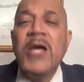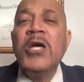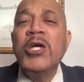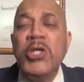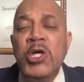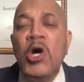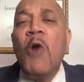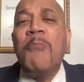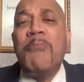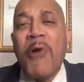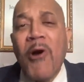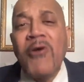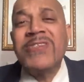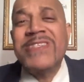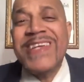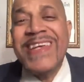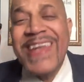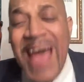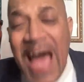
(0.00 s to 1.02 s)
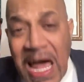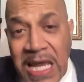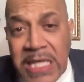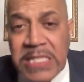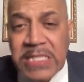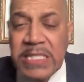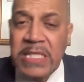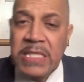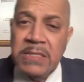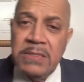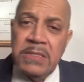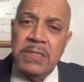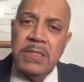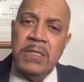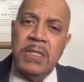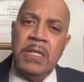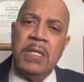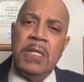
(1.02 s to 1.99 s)
your personality.
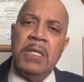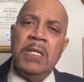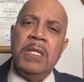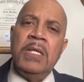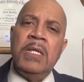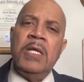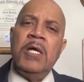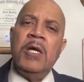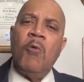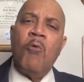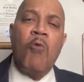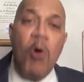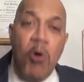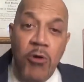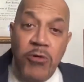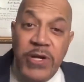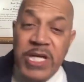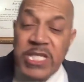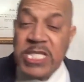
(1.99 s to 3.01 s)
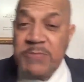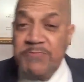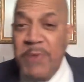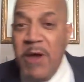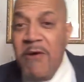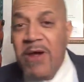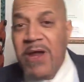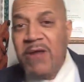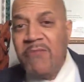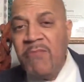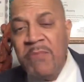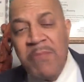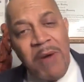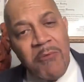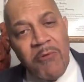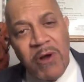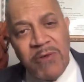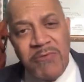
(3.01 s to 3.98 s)
Wounded spirit.
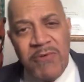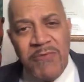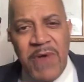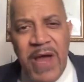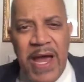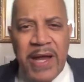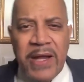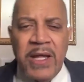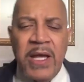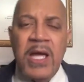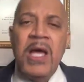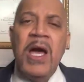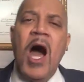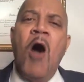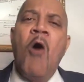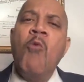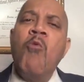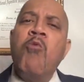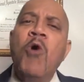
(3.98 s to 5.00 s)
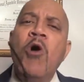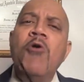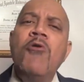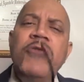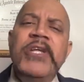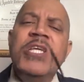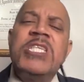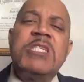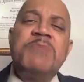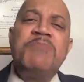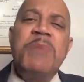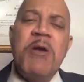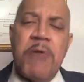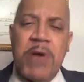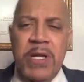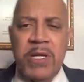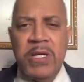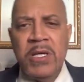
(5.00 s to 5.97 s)
Remember what we read? A wounded
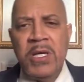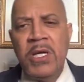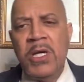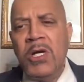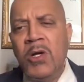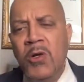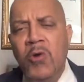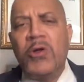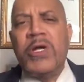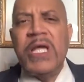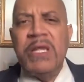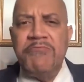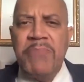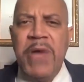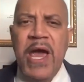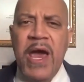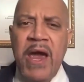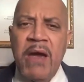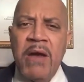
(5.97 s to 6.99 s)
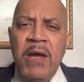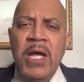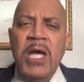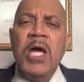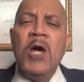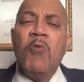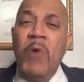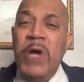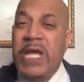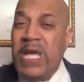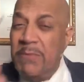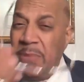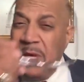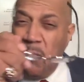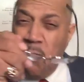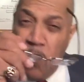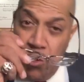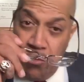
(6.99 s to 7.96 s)
spirit who can bear. We can
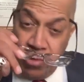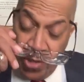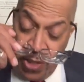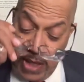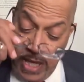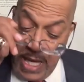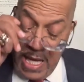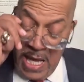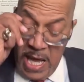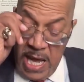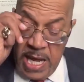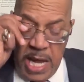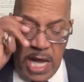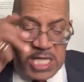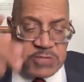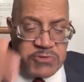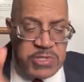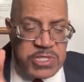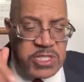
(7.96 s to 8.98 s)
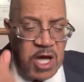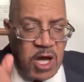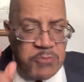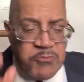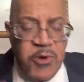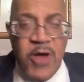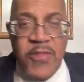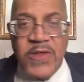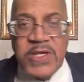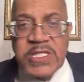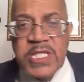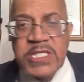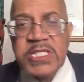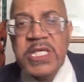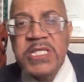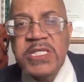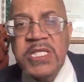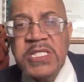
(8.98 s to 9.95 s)
be wounded. And as a result, brothers and
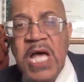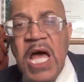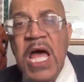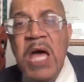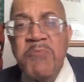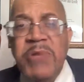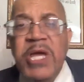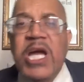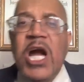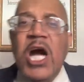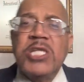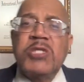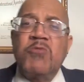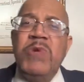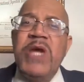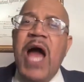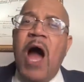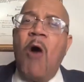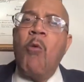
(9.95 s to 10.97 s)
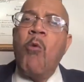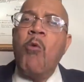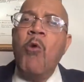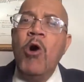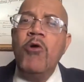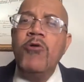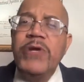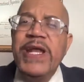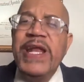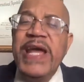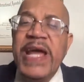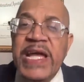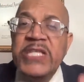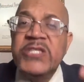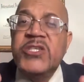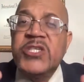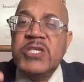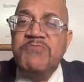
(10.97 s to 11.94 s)
sisters, because we are wounded
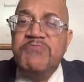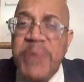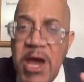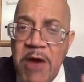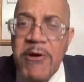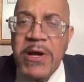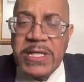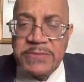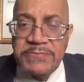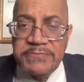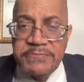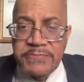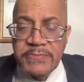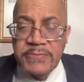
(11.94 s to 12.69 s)
in spirit,